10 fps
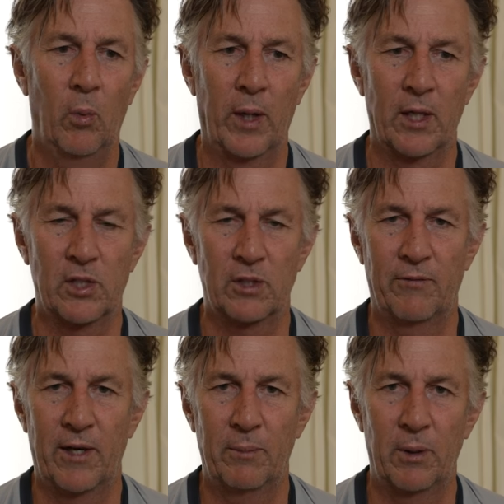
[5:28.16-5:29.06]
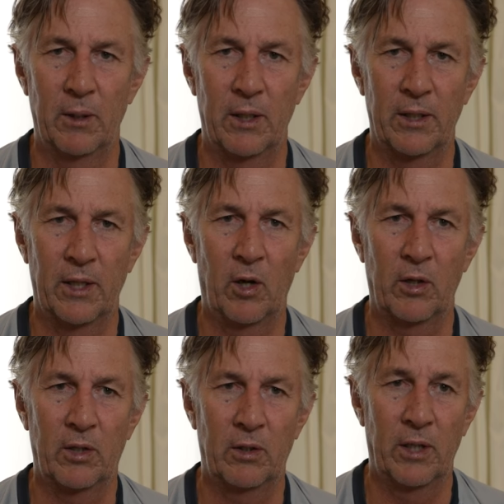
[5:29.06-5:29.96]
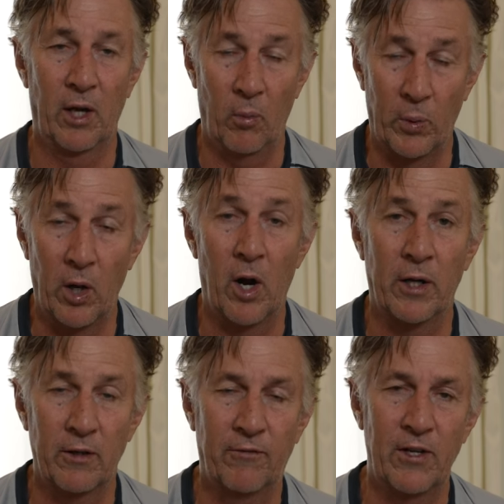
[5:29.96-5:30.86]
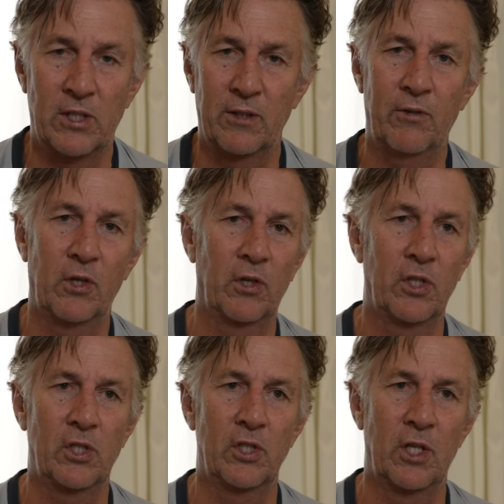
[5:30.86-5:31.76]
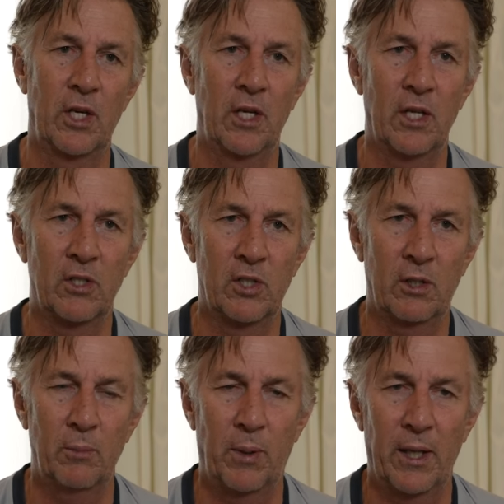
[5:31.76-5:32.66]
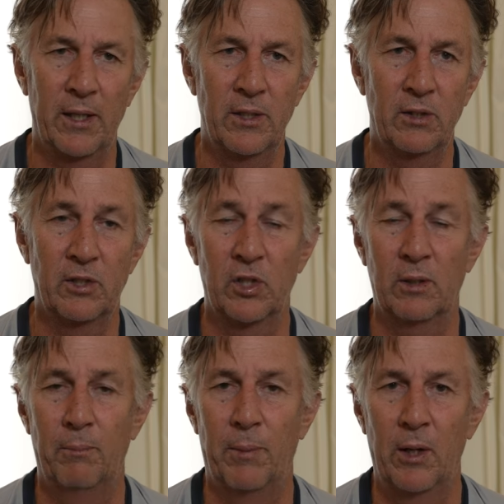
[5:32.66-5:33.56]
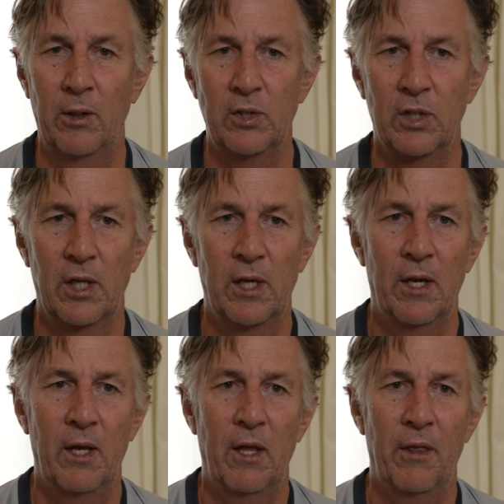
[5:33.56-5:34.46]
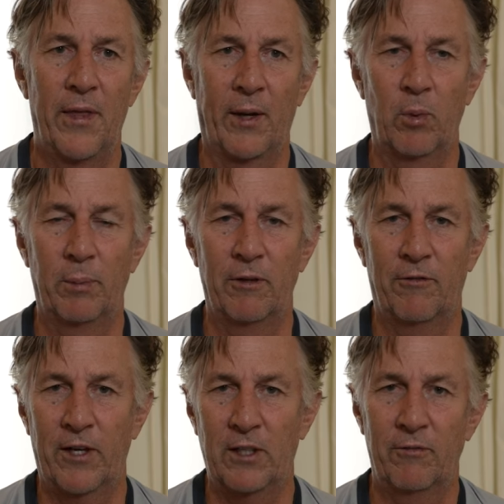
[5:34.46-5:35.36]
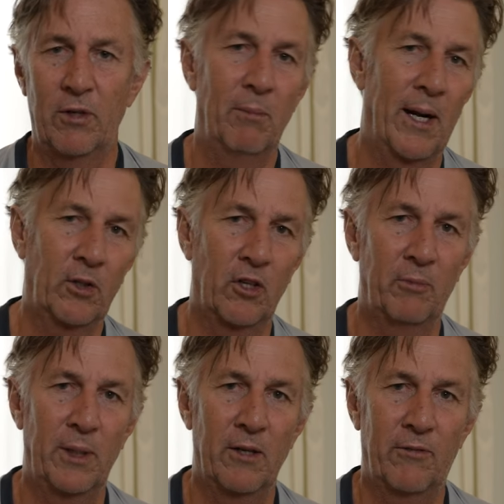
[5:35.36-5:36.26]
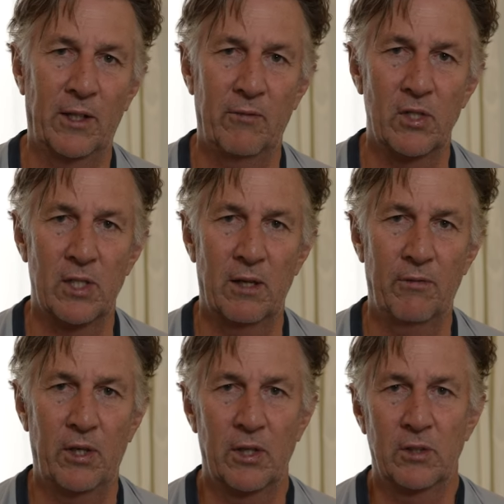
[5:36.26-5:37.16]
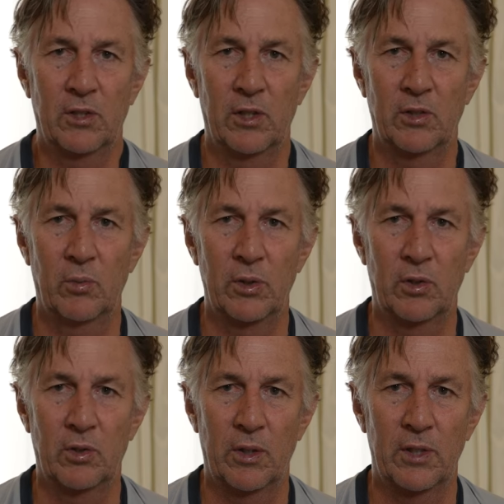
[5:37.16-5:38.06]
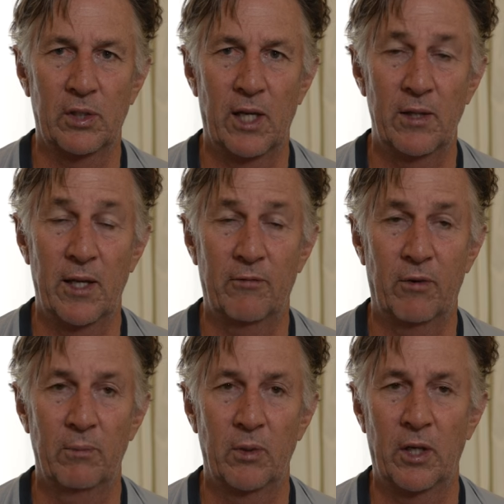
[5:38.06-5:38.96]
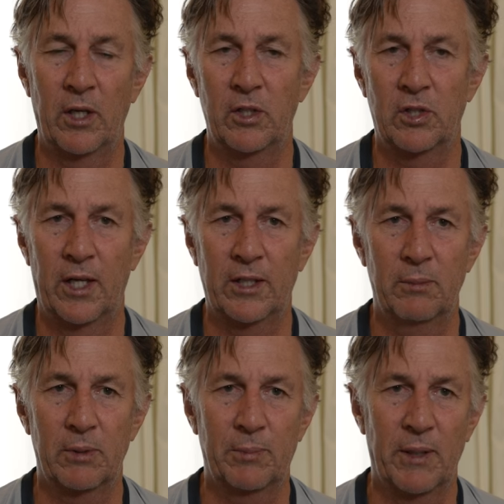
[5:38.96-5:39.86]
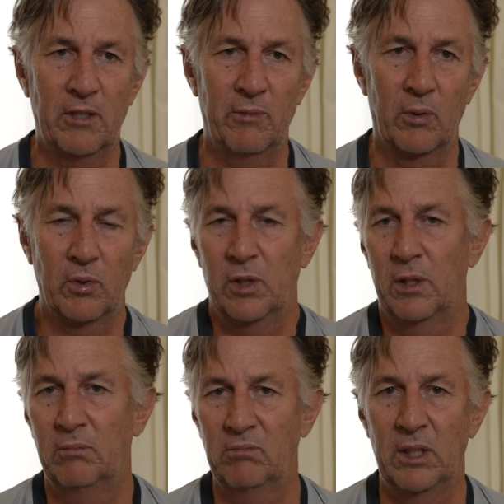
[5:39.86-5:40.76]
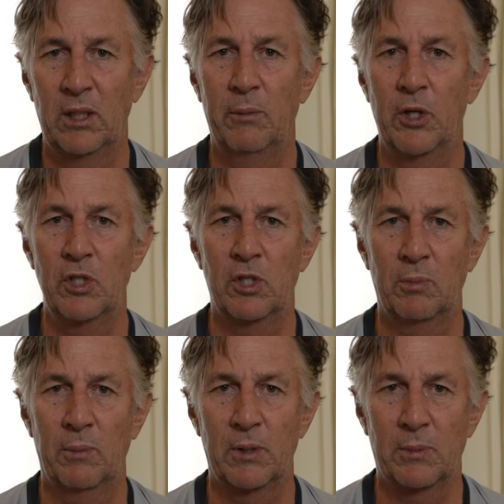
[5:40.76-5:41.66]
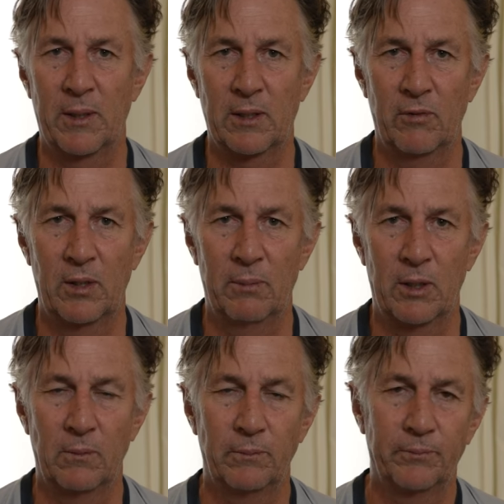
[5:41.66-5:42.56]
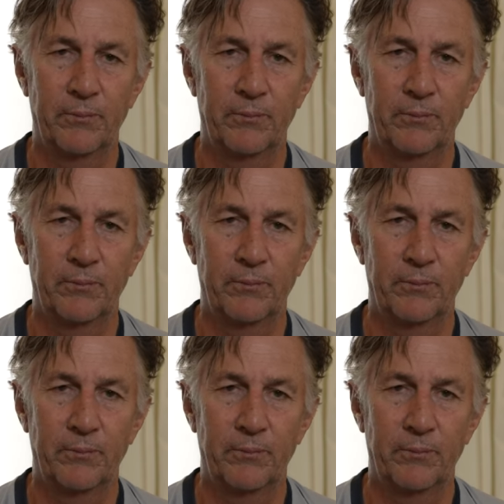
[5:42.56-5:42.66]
what else is available. We are going to face different conditions in India, and certain players and certain bowlers that will be effective here might not have been effective in South Africa. So it's always good to understand that from not only a selection perspective, but also in an emergency perspective in the middle.